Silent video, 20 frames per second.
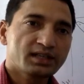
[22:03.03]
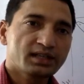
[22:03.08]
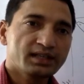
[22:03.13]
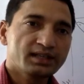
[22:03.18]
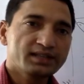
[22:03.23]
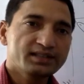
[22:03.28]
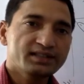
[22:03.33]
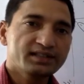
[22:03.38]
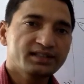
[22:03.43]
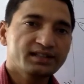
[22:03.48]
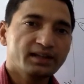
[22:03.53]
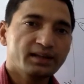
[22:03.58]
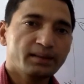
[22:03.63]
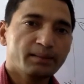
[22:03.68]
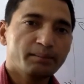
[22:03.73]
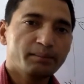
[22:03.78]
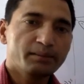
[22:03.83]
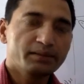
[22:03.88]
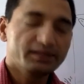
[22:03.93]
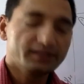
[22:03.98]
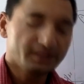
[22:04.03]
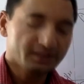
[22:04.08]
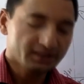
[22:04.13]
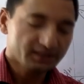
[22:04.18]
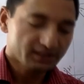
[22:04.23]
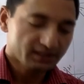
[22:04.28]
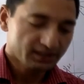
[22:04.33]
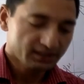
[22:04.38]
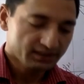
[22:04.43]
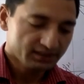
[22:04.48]
each and everything,
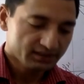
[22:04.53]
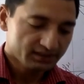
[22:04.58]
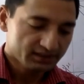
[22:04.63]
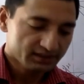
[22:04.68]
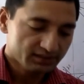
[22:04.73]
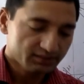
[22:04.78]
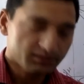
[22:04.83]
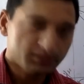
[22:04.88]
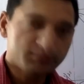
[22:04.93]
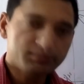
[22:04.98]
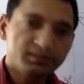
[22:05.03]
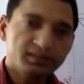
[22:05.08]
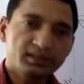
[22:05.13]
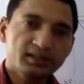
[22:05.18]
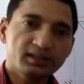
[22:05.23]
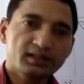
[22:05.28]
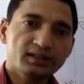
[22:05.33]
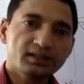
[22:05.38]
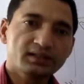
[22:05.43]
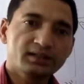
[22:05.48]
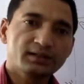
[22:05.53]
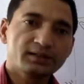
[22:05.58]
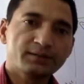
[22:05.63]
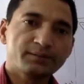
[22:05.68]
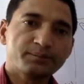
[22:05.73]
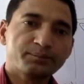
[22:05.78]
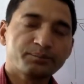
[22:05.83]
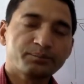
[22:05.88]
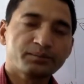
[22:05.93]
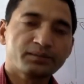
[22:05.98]
and the sum of the,
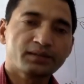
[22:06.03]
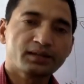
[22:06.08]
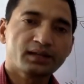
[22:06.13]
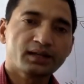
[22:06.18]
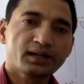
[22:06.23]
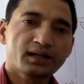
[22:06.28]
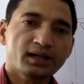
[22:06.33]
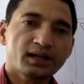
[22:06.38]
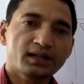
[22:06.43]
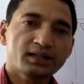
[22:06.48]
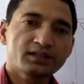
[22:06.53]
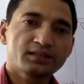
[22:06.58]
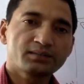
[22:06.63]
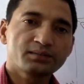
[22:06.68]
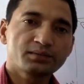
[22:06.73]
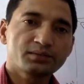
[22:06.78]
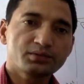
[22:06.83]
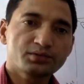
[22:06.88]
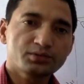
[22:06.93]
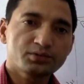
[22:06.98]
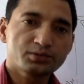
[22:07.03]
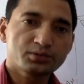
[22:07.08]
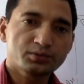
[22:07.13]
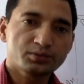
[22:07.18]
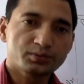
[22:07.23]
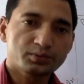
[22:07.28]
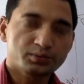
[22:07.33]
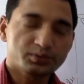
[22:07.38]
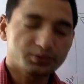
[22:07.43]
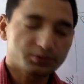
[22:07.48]
I supposed to
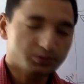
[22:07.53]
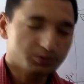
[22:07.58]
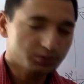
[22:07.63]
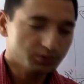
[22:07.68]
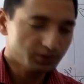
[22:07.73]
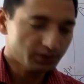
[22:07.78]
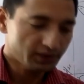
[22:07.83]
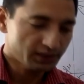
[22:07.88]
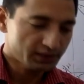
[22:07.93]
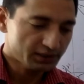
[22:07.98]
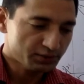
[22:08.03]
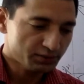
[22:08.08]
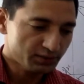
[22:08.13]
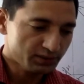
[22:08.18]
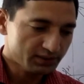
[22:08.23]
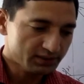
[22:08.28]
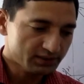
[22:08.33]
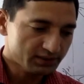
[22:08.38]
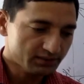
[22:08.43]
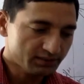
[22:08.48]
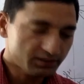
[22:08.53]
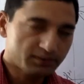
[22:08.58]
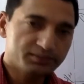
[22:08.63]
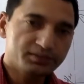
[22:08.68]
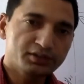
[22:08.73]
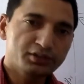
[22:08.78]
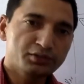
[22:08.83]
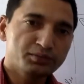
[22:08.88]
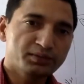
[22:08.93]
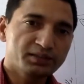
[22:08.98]
do as well some of
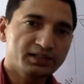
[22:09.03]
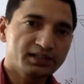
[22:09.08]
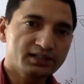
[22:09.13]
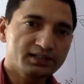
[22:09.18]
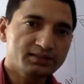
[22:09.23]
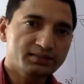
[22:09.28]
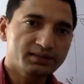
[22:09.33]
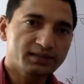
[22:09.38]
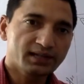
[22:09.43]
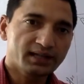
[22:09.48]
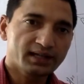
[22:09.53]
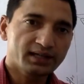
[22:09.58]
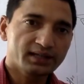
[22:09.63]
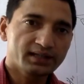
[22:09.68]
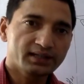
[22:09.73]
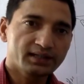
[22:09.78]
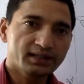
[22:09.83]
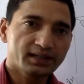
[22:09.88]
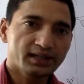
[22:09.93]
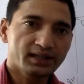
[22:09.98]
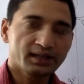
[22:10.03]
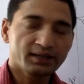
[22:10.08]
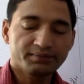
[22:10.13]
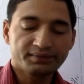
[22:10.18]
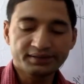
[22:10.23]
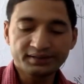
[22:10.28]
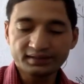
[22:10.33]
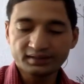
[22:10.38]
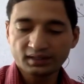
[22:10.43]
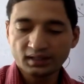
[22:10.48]
the numericals, but I
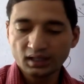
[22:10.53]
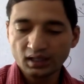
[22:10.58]
haven't.